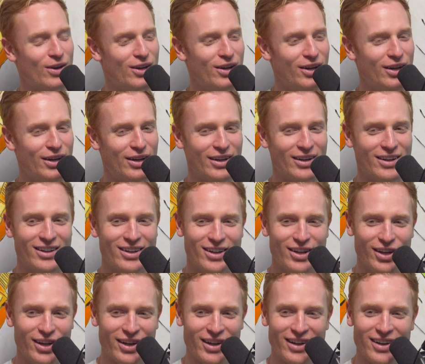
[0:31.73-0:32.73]
Hey, good. Dude.
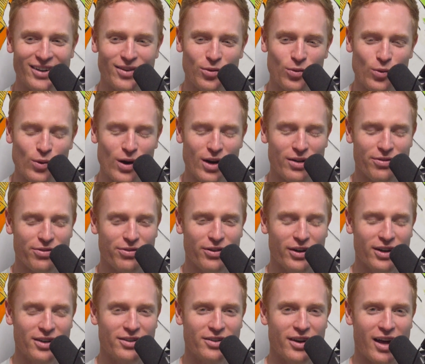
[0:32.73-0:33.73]
Good. What a
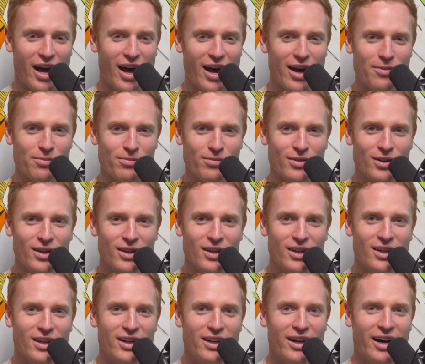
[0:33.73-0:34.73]
fun time.
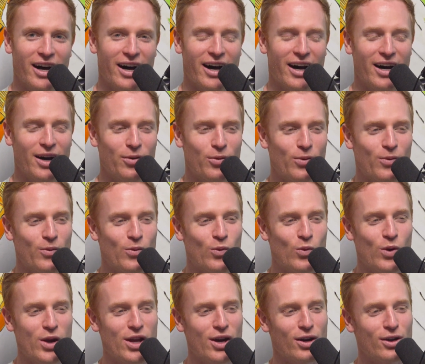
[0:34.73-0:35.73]
Uh, sure is.
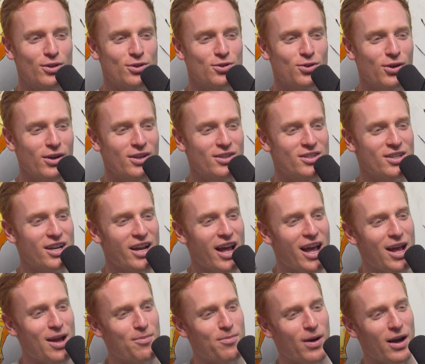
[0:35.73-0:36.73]
We are joined
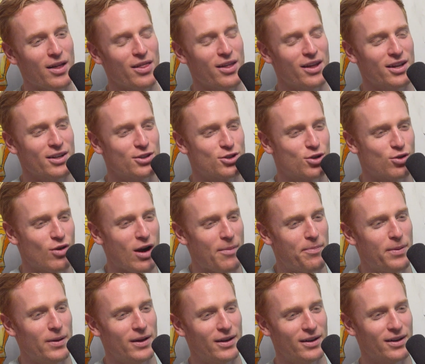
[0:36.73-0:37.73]
today by the
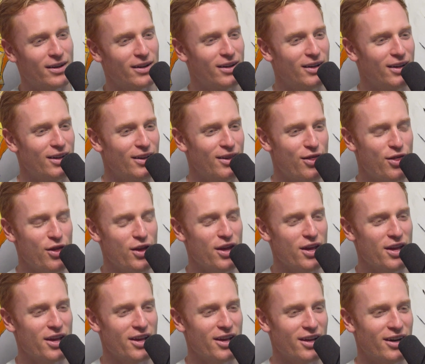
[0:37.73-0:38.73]
intrepid,
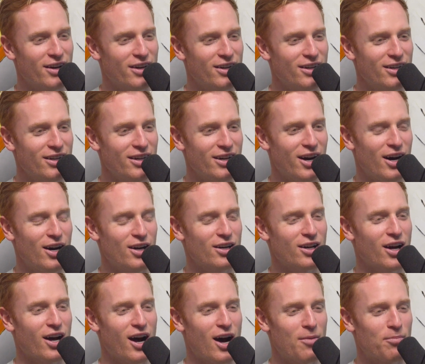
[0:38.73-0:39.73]
the
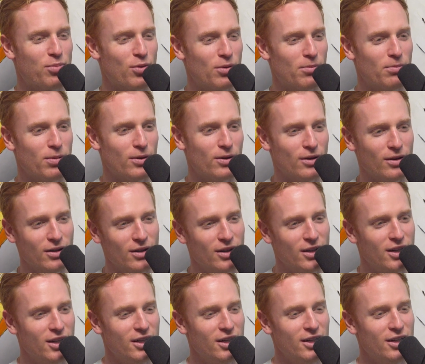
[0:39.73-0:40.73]
incomparable
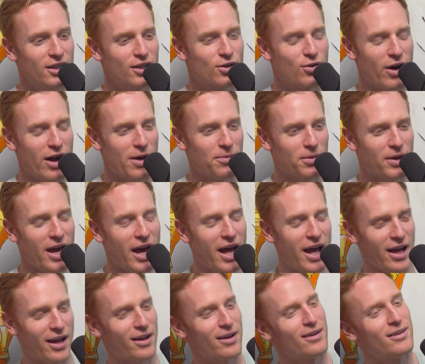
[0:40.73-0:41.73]
Graham
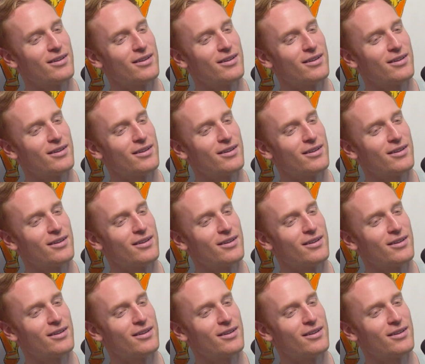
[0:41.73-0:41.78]
Kay.